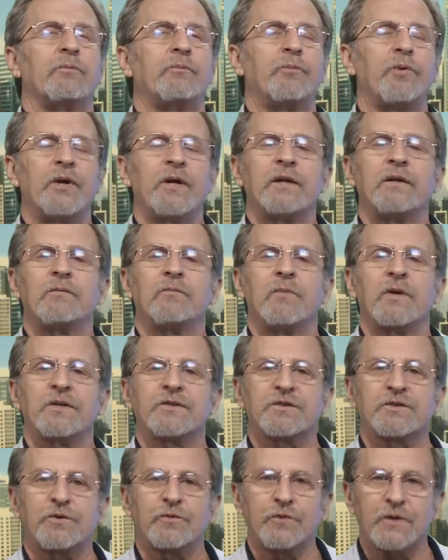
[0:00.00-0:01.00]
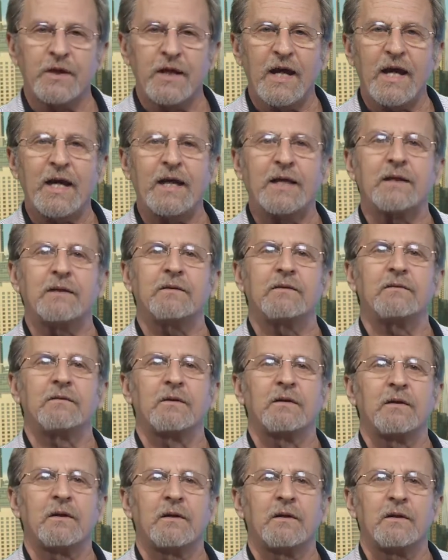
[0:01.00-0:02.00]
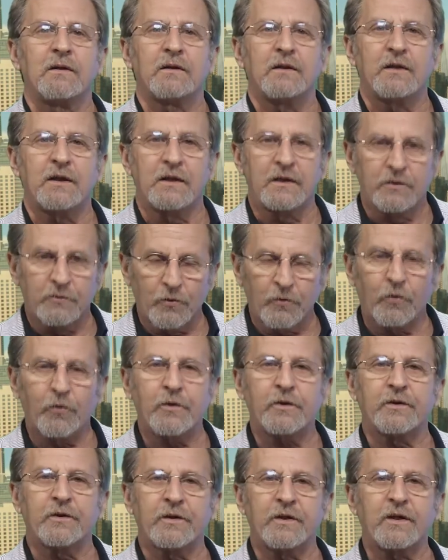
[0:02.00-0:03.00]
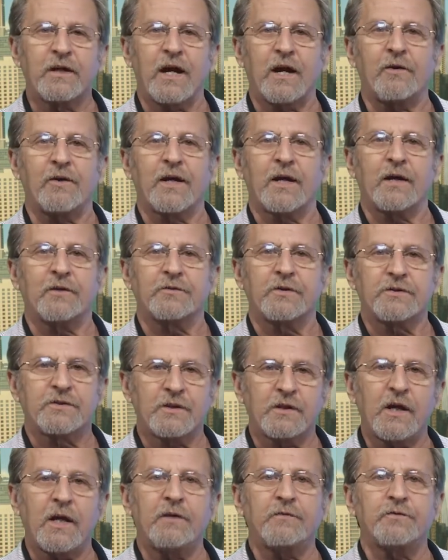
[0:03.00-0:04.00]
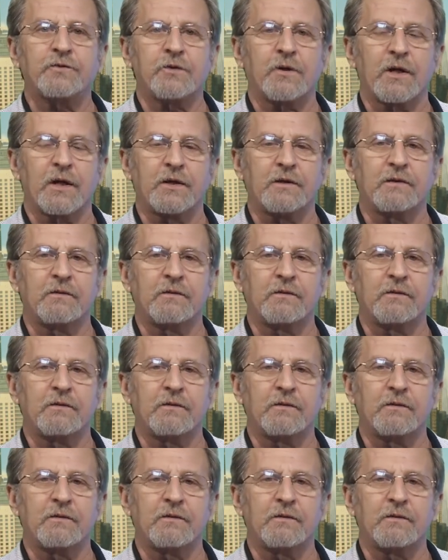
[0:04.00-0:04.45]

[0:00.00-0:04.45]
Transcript: Britain must create in order to carry out the slave trade.